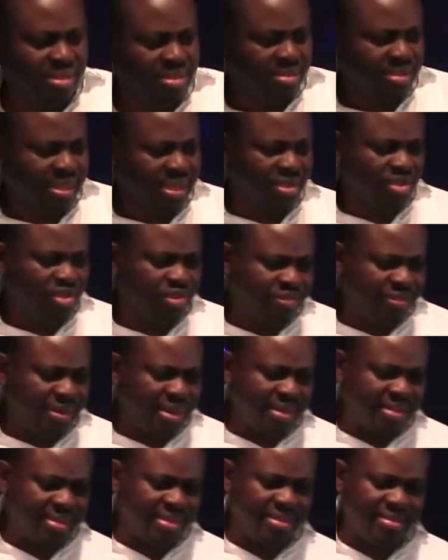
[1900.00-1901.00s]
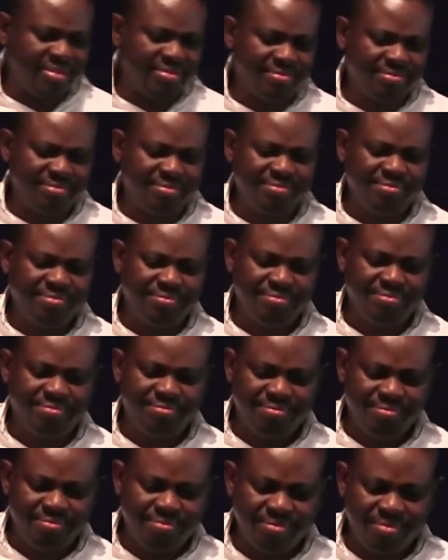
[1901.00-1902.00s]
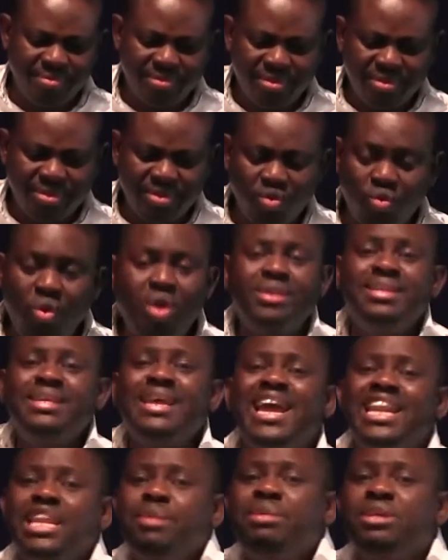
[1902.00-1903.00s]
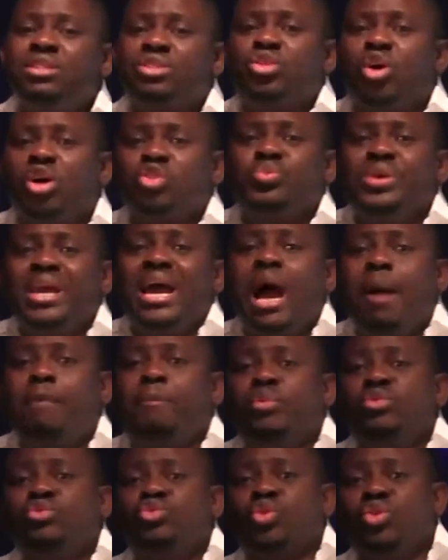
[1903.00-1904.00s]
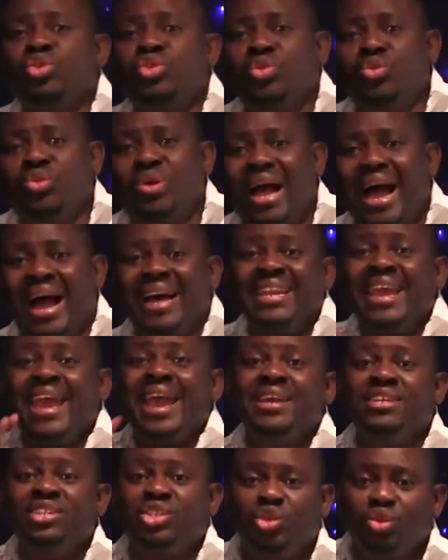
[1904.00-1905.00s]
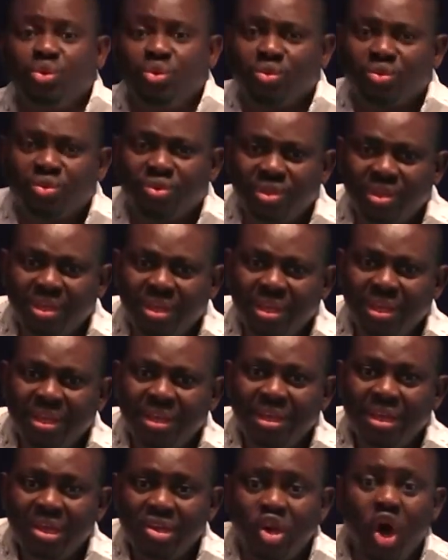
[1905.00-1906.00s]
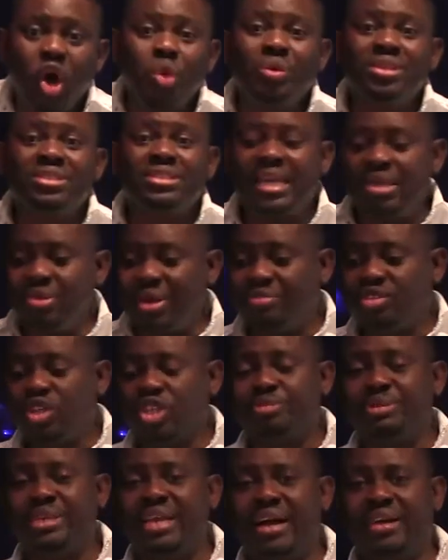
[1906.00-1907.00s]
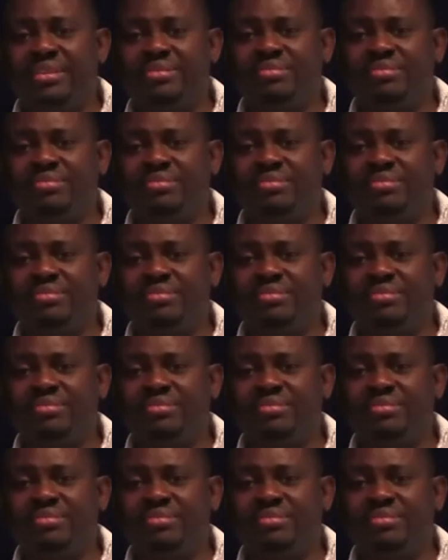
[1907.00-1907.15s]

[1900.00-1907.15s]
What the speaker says: Thank you, Father. What the enemy thought will happen to you and end you, God will say you have just begun.